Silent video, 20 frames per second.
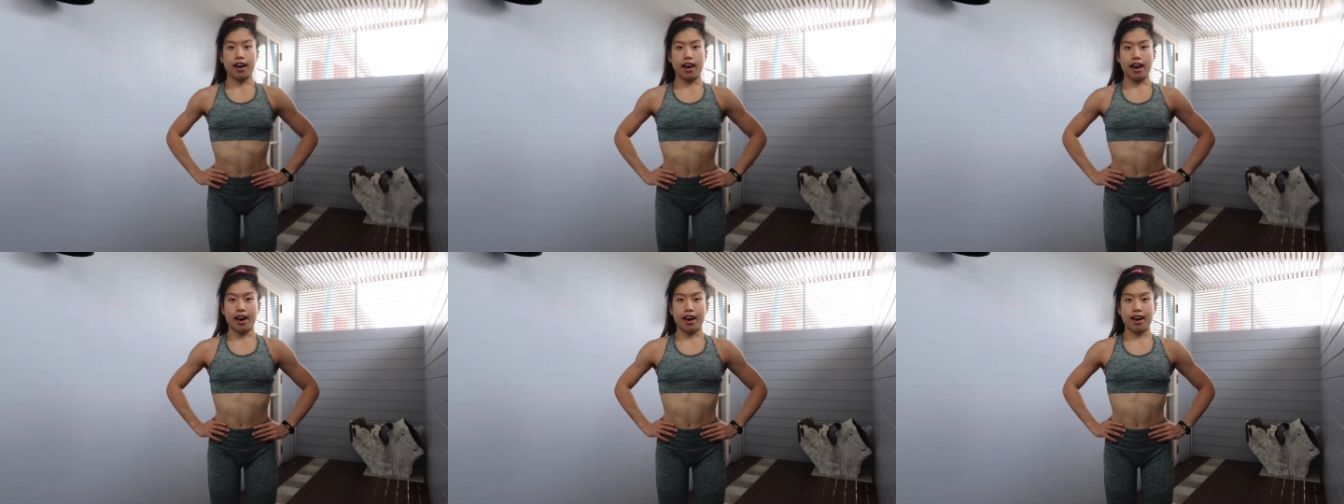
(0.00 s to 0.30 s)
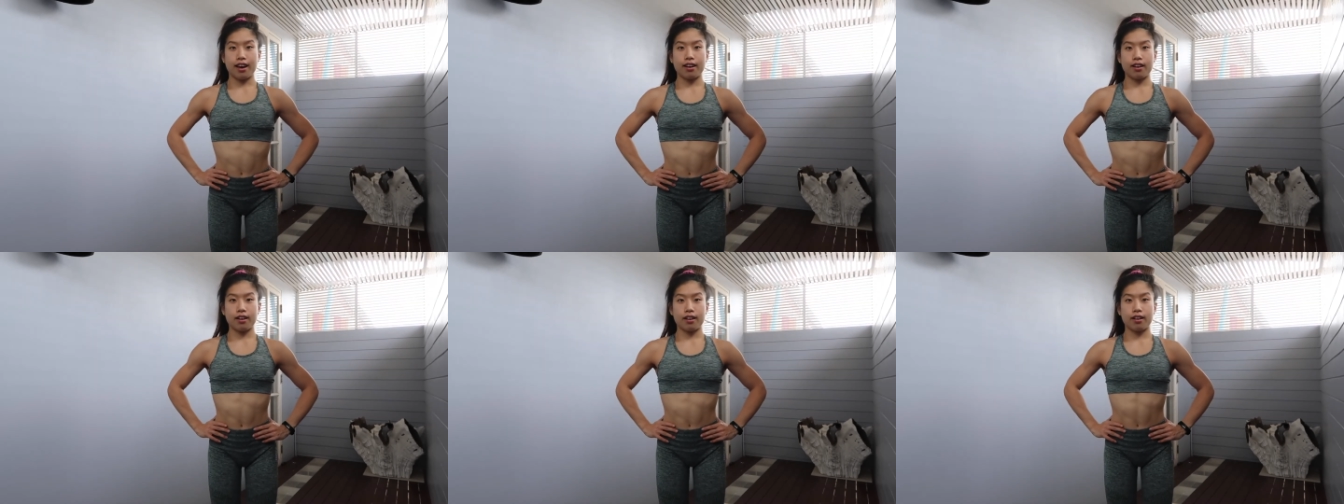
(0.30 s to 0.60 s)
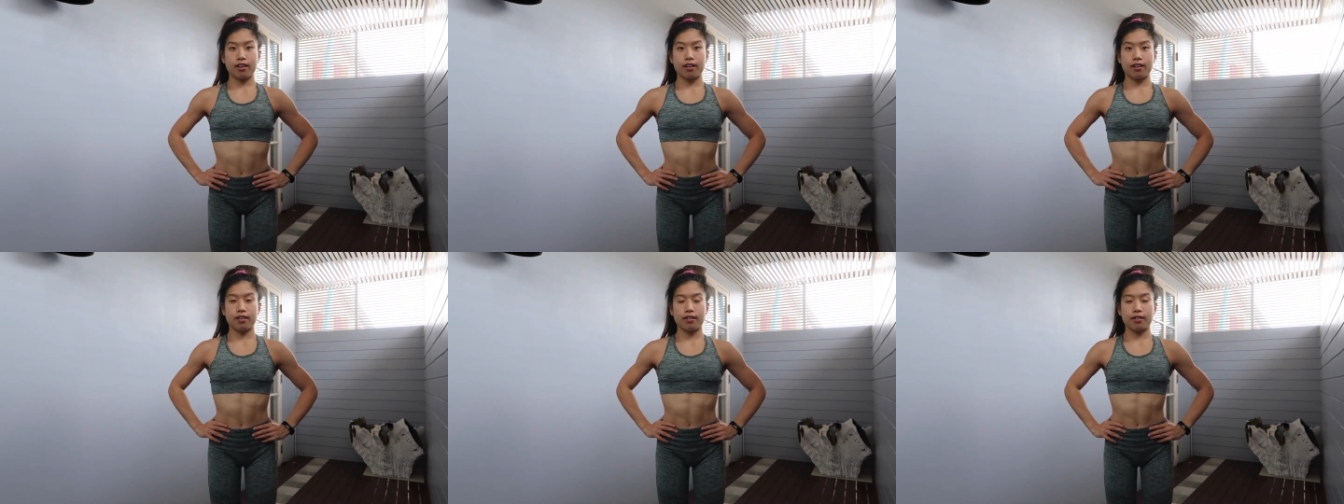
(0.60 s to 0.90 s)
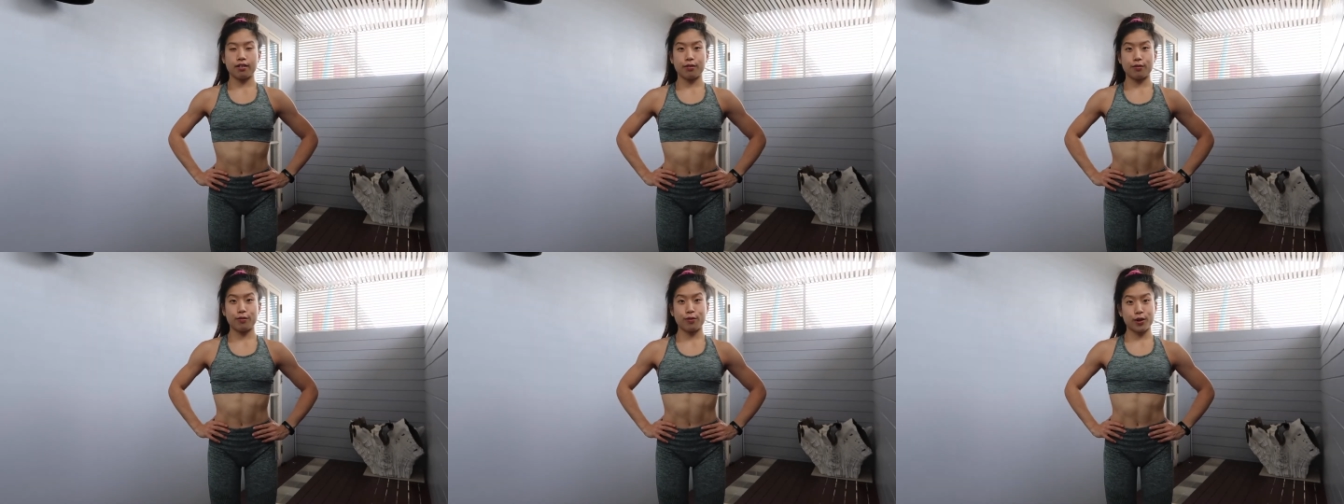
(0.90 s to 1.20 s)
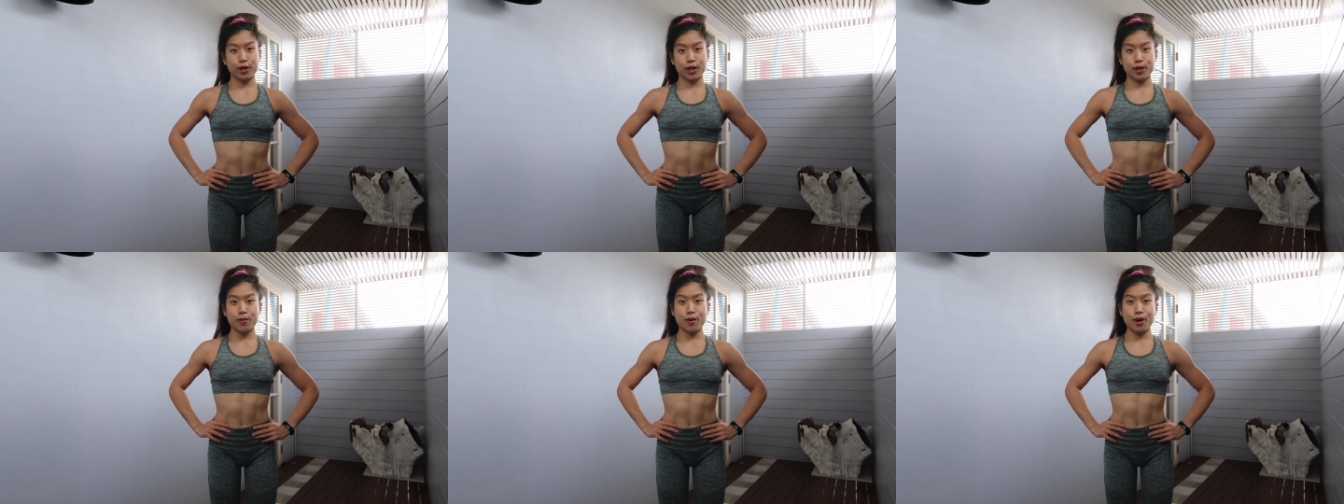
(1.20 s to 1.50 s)
at
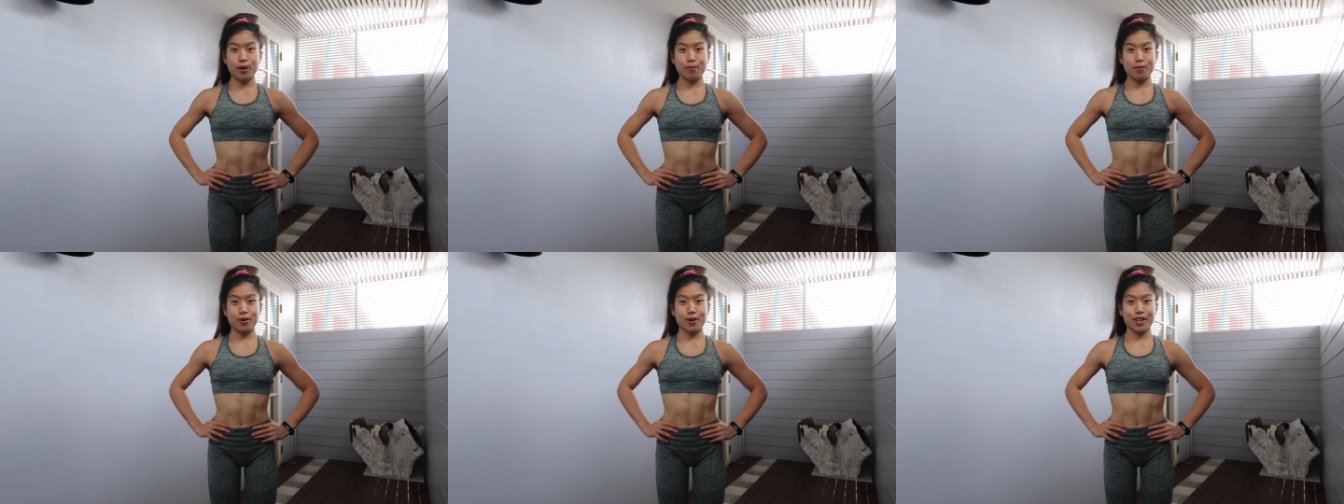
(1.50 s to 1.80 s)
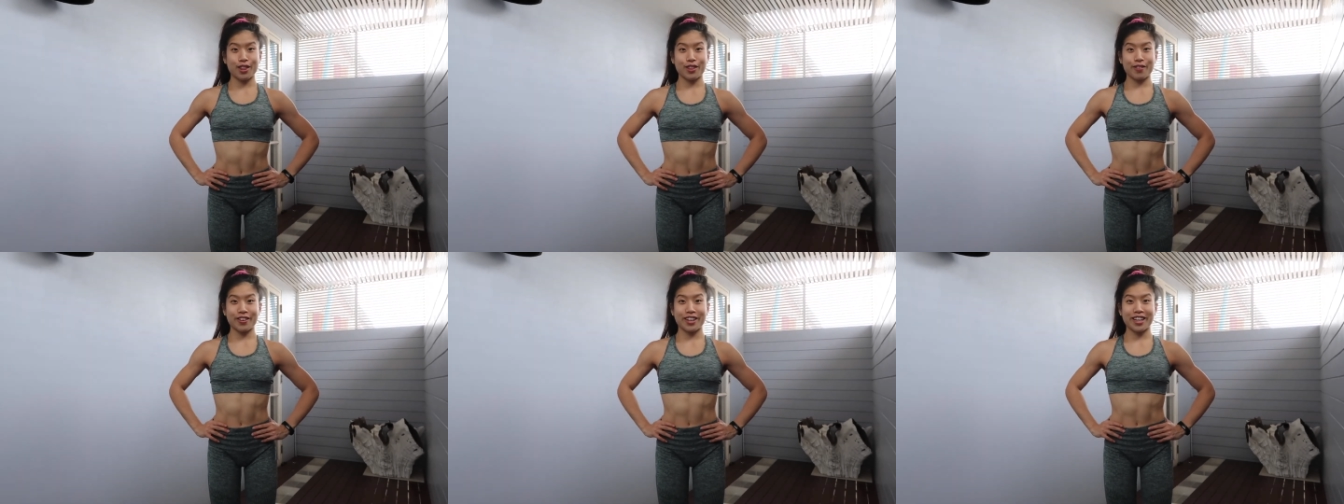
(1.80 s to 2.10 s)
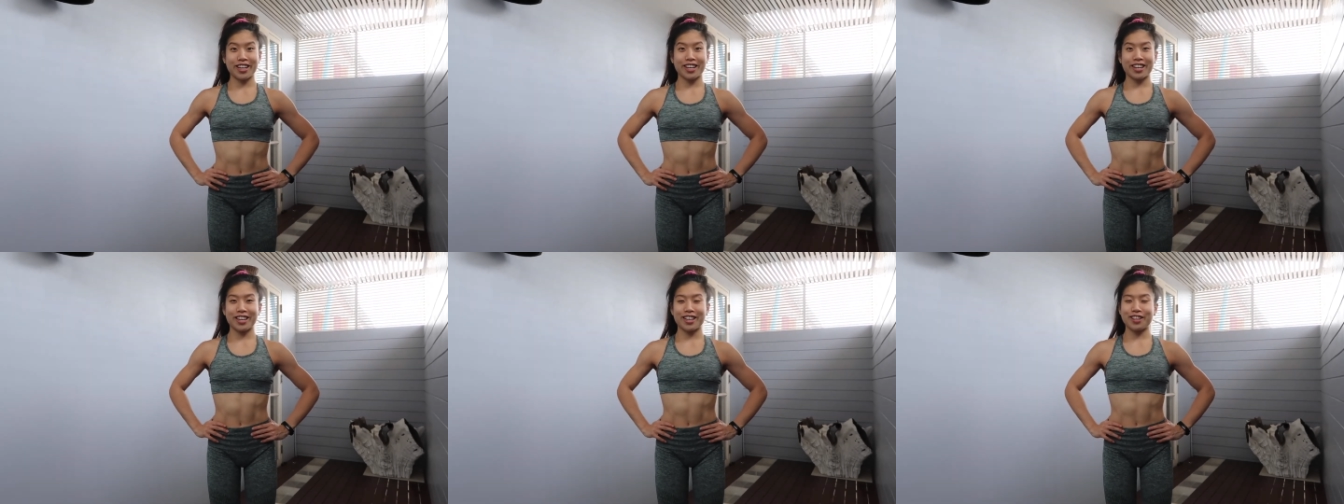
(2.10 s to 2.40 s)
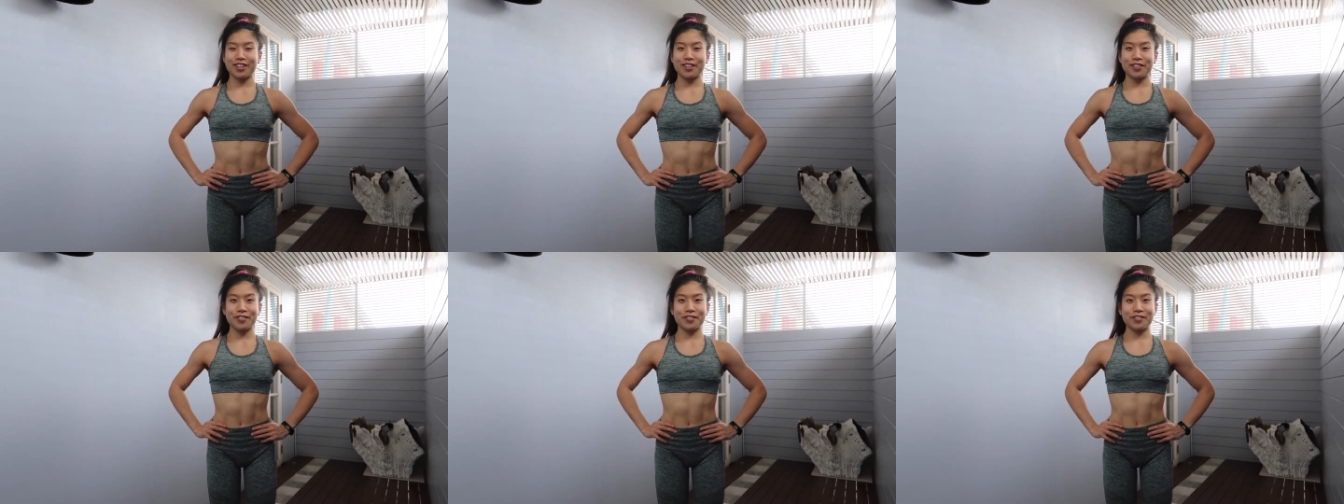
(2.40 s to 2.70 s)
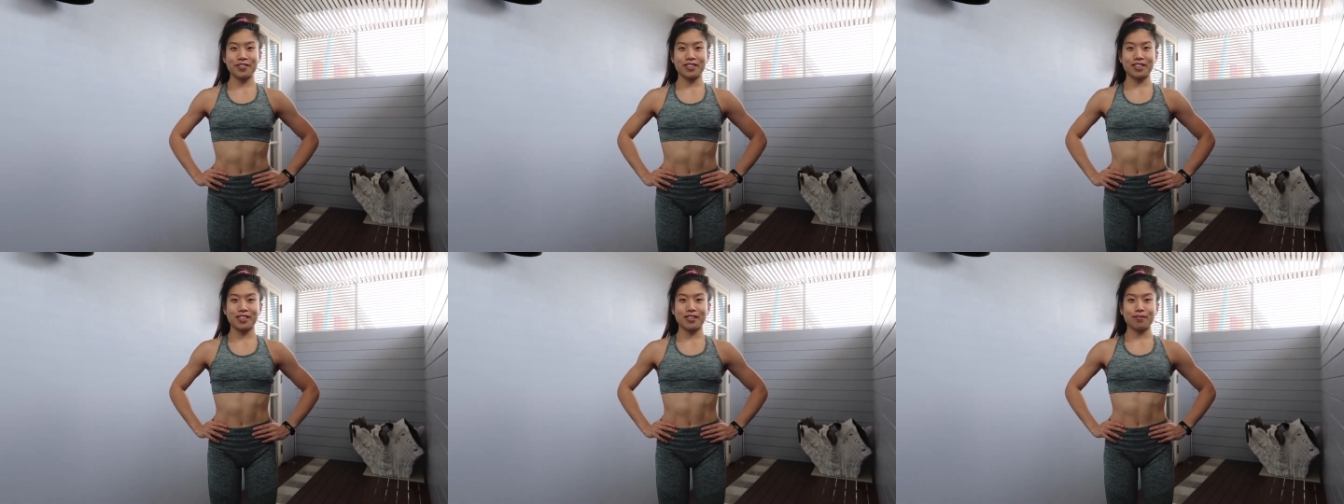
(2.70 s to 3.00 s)
41.3
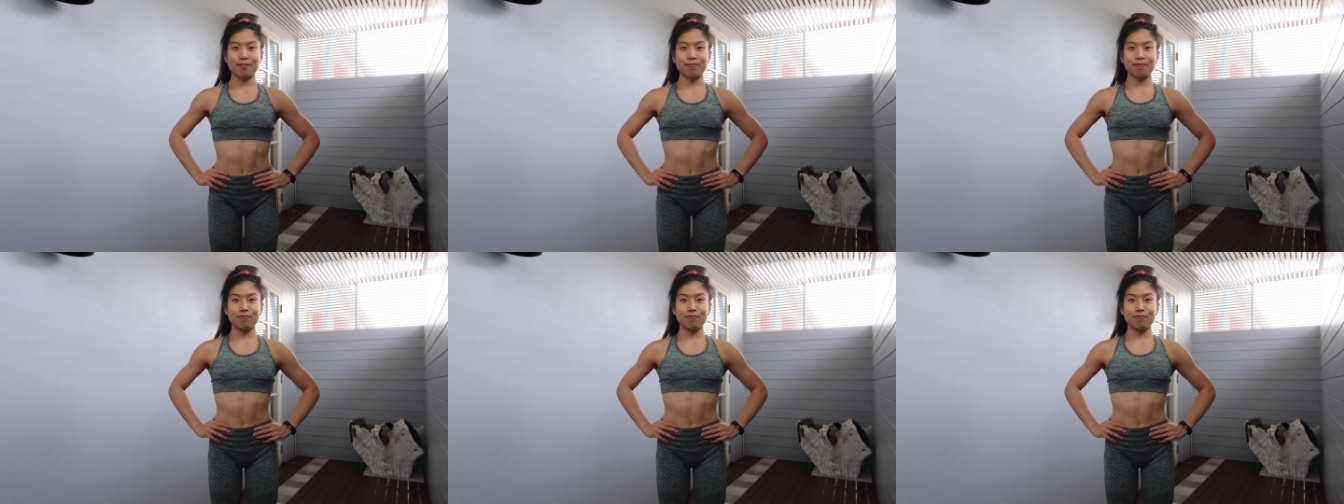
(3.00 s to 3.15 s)
kilos.